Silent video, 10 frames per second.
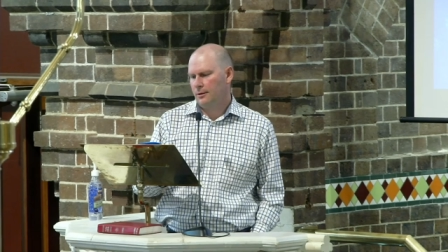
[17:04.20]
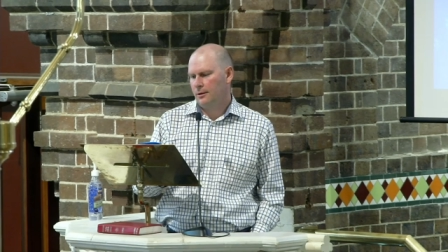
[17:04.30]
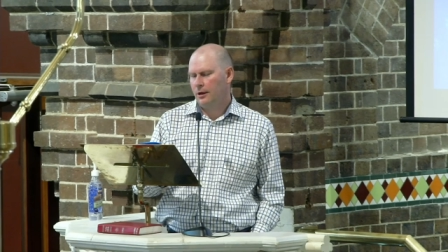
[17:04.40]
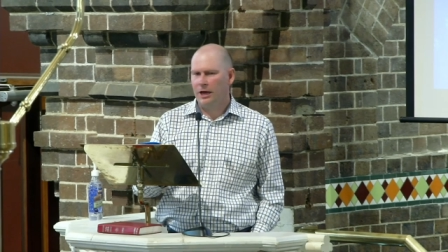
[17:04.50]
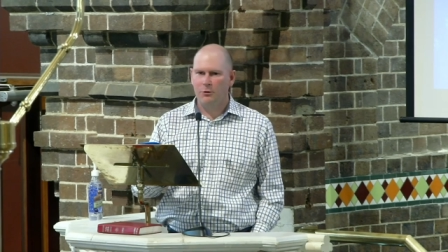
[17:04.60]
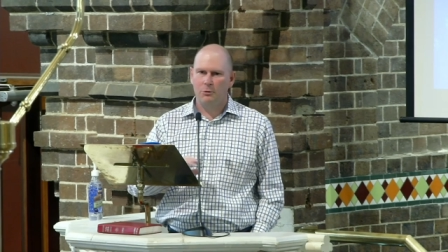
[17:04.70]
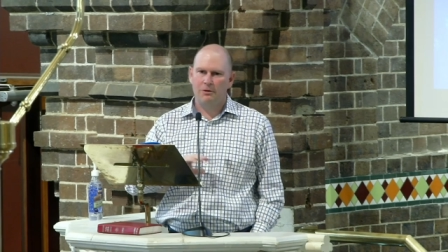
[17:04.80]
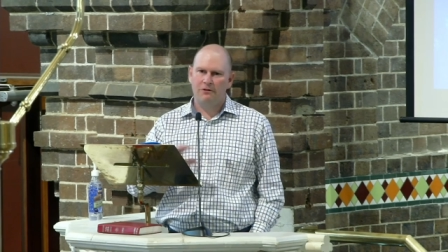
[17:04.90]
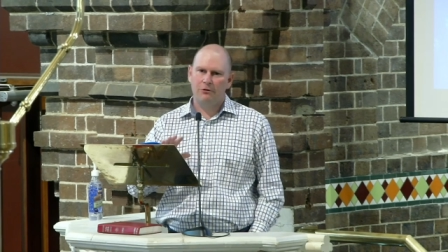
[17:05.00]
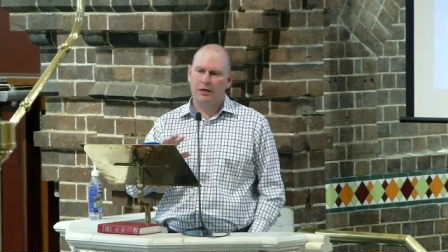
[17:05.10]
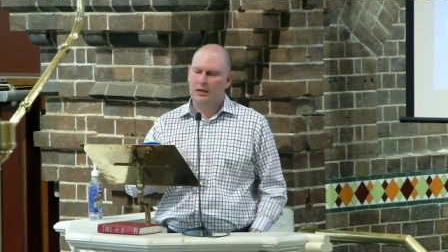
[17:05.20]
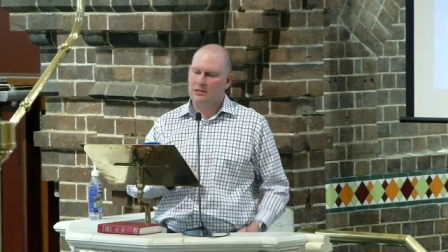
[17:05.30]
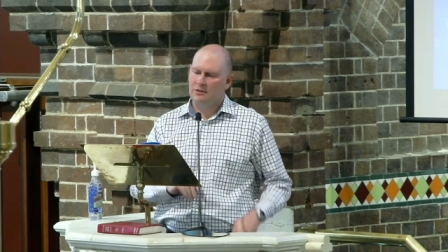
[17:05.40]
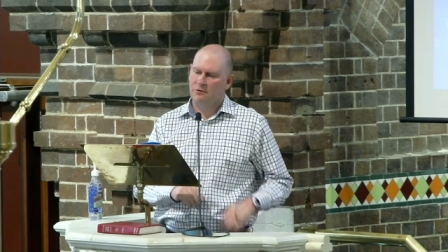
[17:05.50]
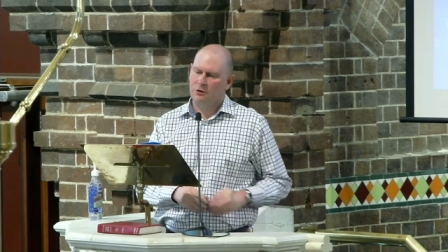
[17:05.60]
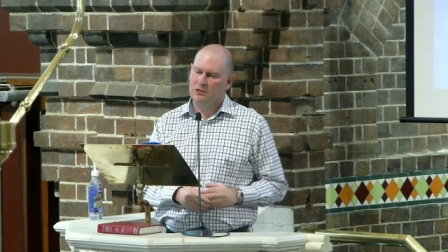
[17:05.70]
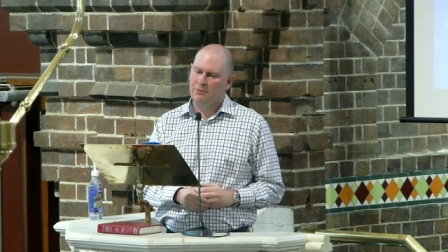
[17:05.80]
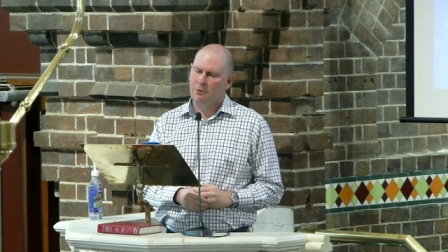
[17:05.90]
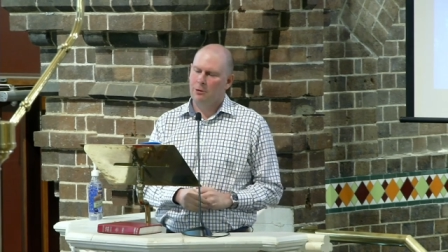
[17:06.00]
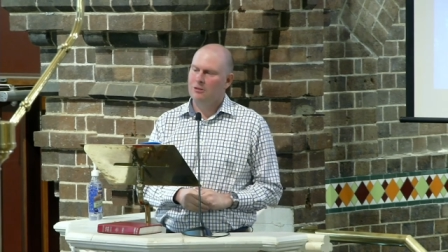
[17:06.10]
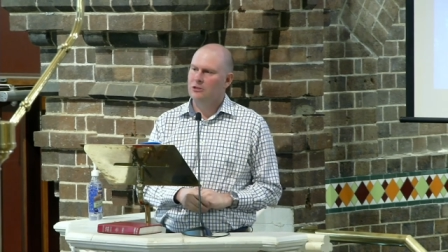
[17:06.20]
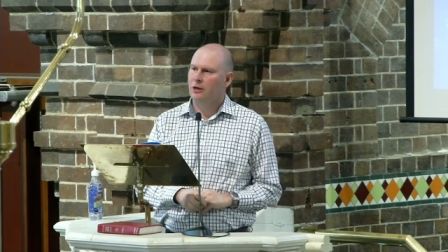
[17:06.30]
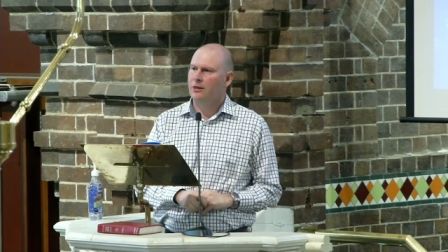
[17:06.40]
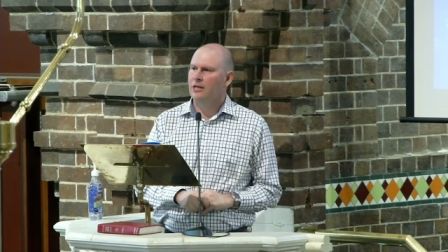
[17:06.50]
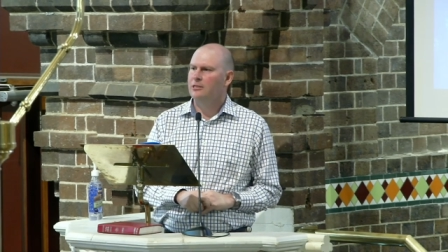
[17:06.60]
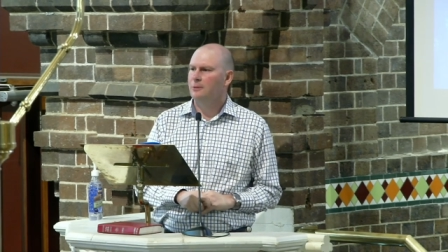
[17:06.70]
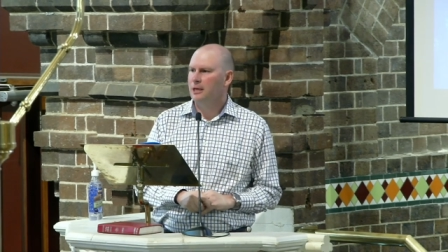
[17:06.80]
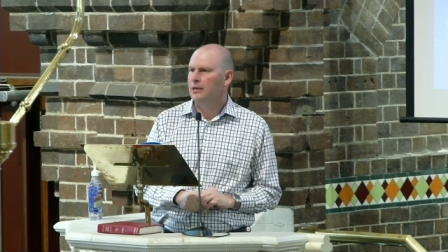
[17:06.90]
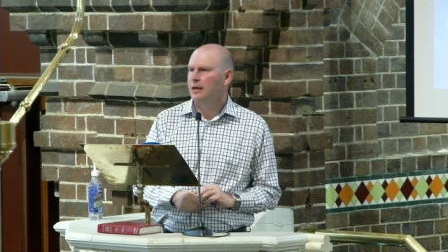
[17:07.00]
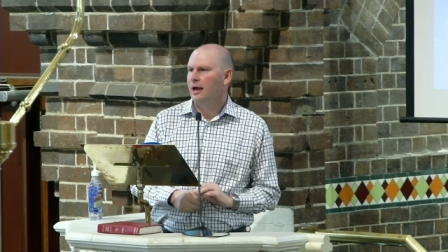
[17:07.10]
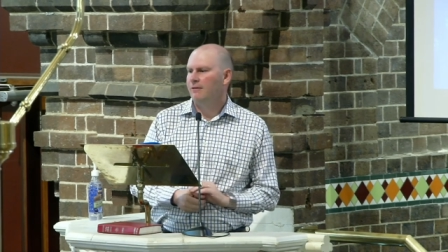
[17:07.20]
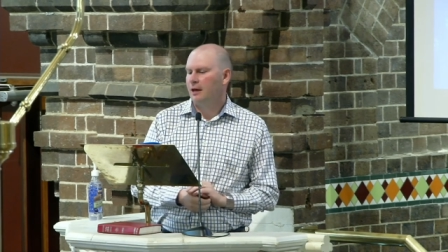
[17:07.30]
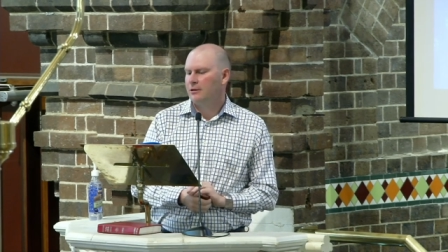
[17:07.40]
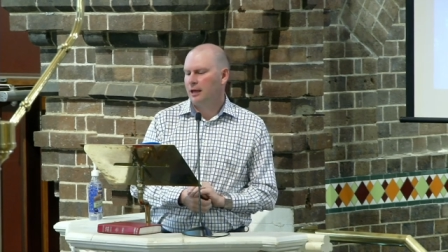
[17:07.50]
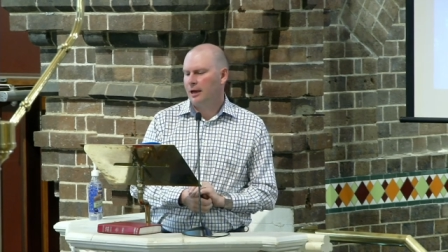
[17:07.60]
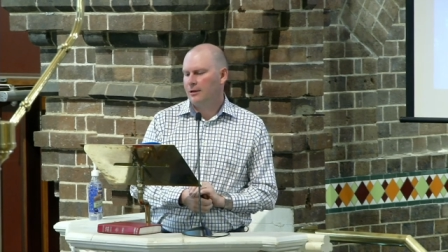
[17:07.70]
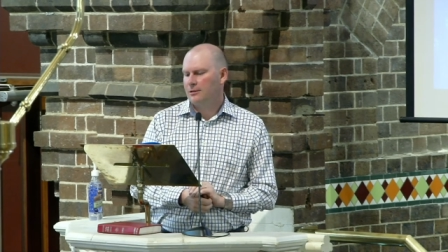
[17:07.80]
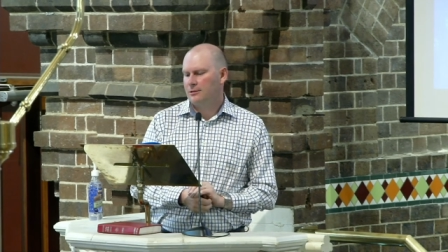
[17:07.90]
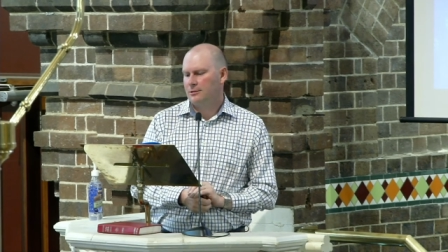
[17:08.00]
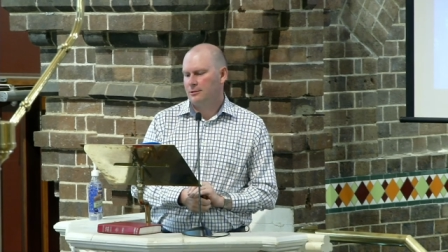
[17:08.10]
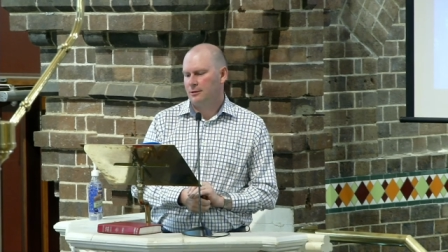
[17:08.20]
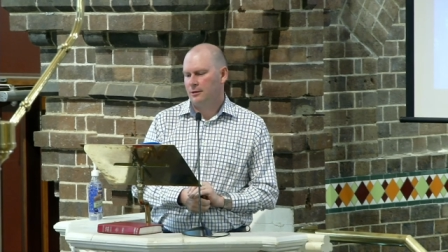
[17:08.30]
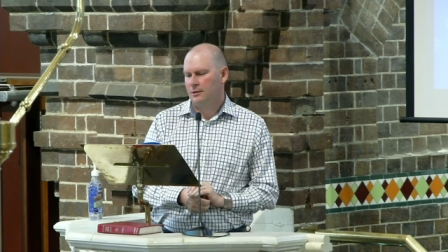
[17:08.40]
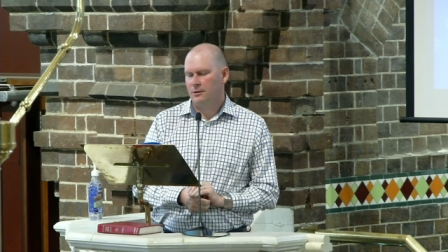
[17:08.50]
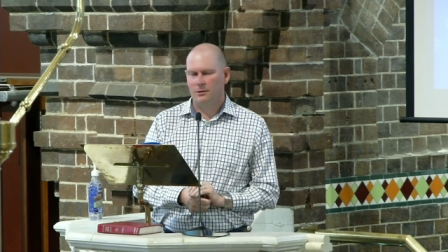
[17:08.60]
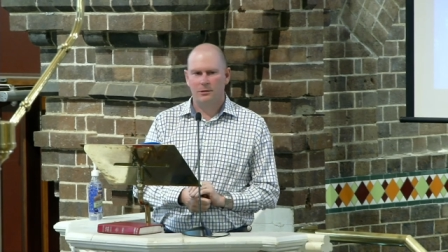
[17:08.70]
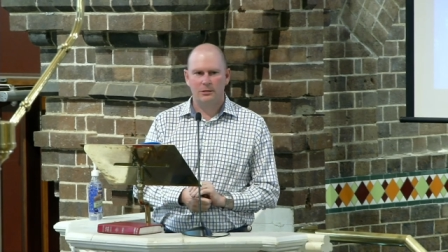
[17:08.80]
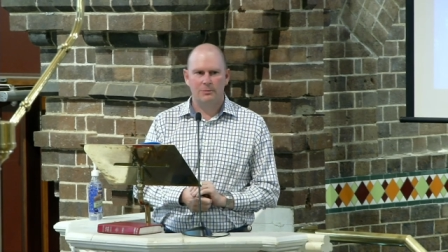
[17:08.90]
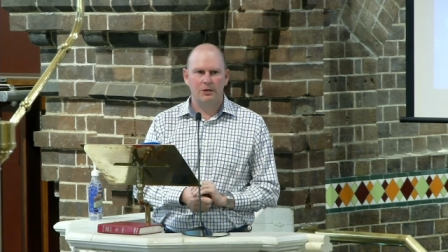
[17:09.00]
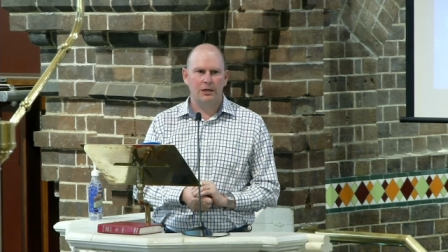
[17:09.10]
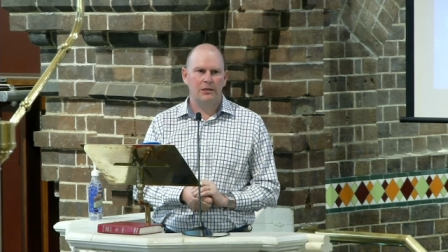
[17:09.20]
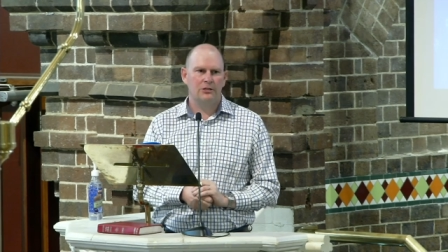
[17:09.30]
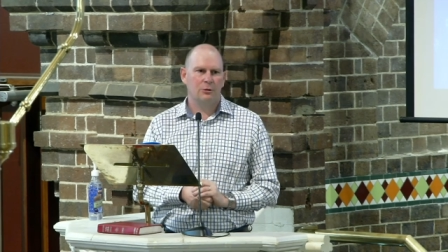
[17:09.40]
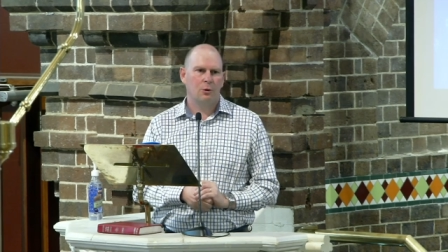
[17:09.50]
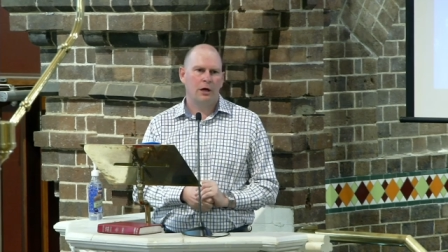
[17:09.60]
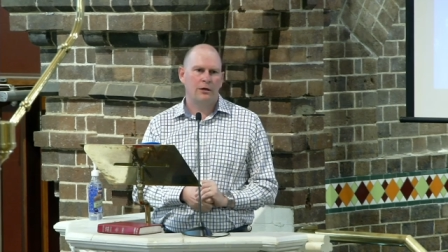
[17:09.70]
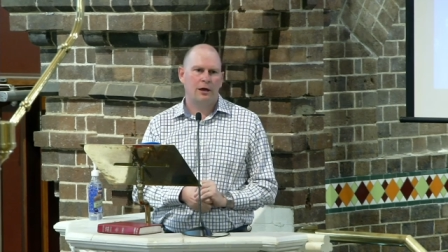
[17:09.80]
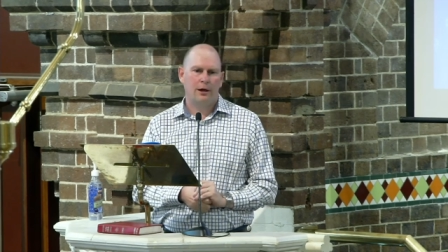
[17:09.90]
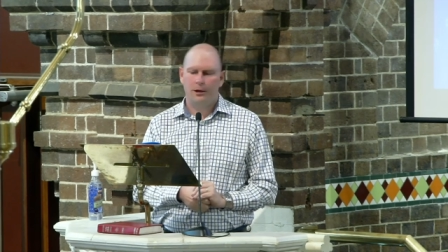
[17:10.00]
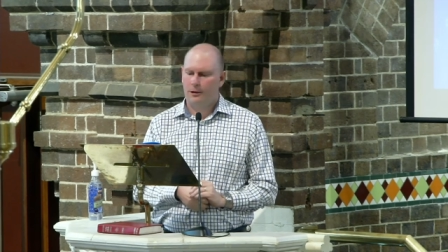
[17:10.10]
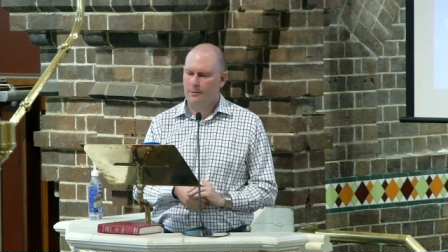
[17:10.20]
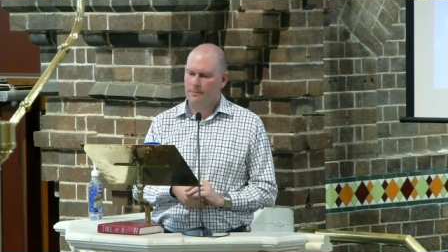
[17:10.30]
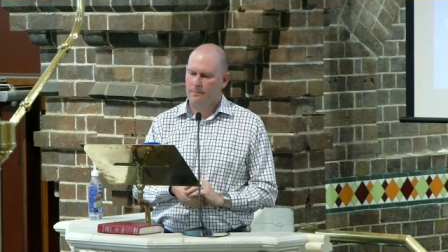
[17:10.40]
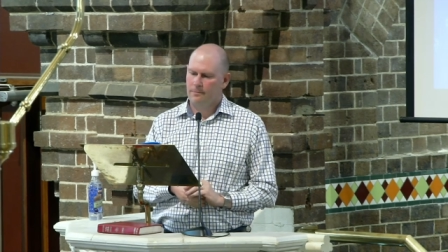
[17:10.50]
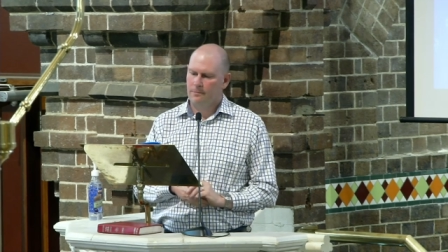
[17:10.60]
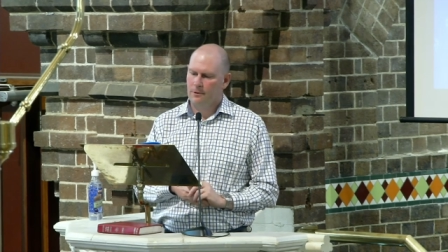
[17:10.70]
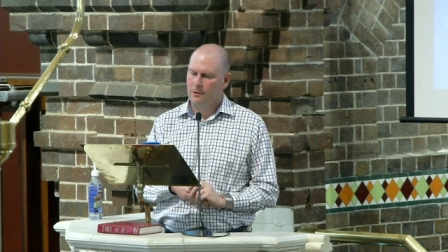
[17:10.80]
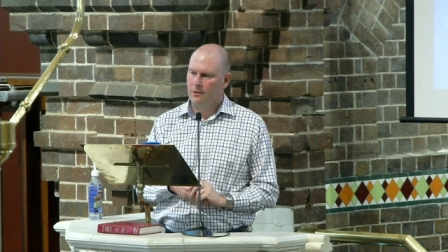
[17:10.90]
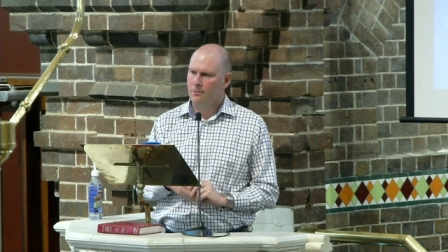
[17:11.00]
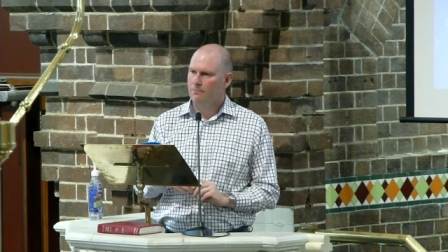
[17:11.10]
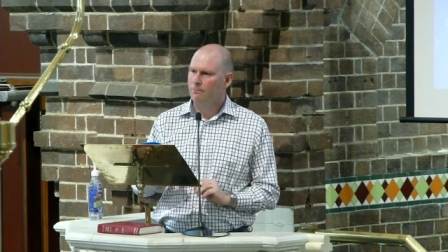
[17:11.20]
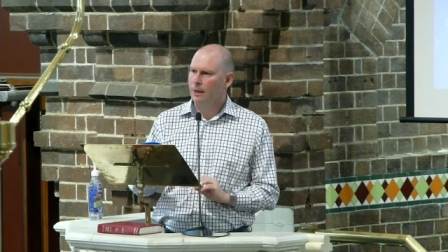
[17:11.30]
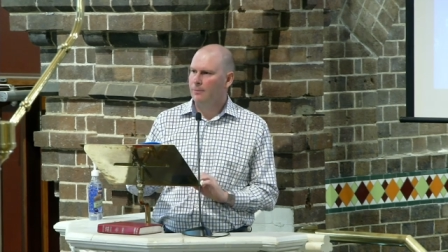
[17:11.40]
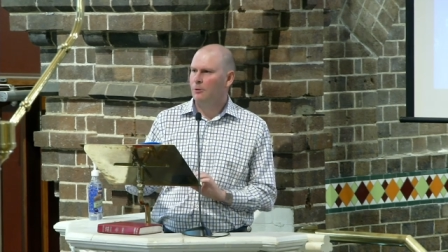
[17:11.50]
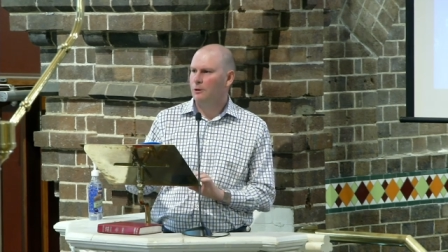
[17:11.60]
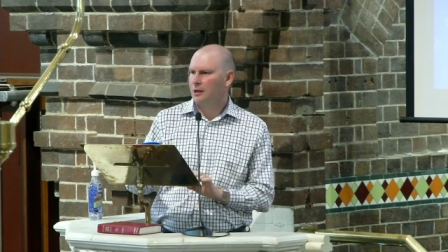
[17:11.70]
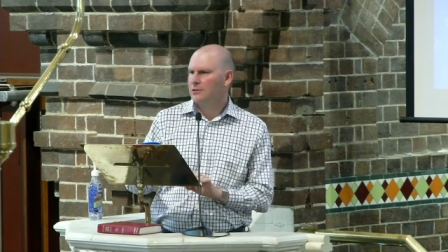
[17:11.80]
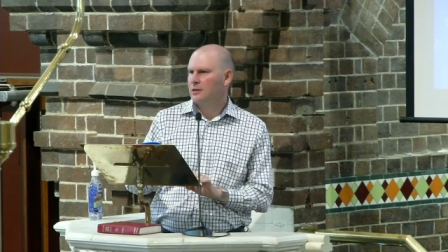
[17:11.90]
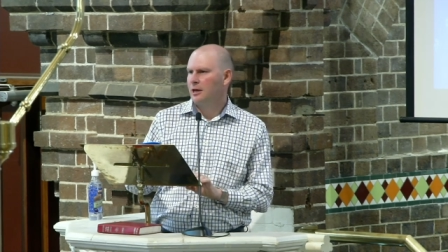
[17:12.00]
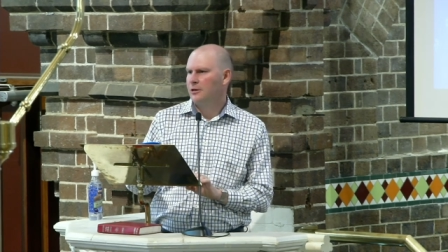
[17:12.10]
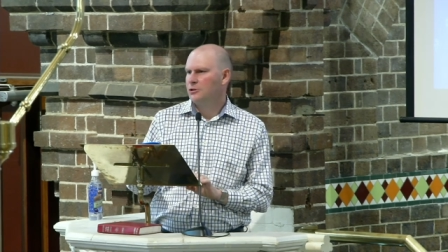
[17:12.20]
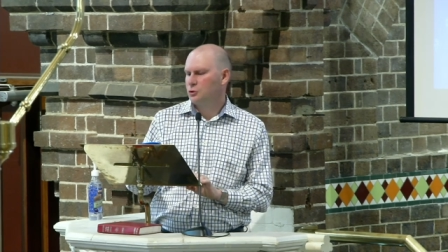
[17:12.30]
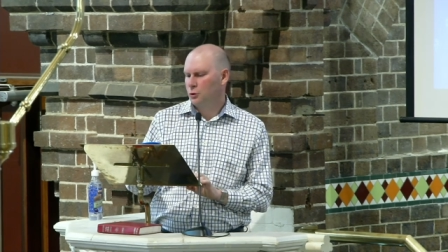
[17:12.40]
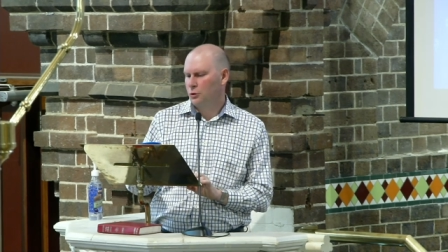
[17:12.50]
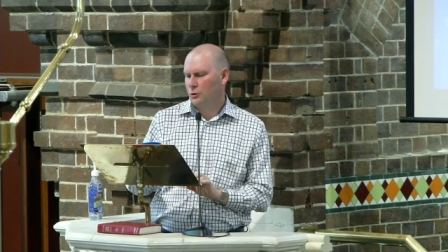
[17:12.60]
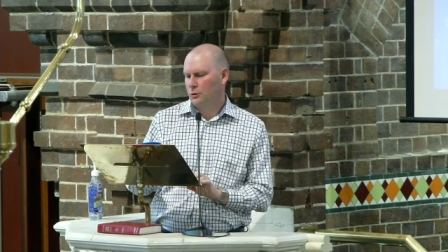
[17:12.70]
And it would be very easy for us in moments like that to begin to have our doubts, to begin to wonder maybe what they're saying is true.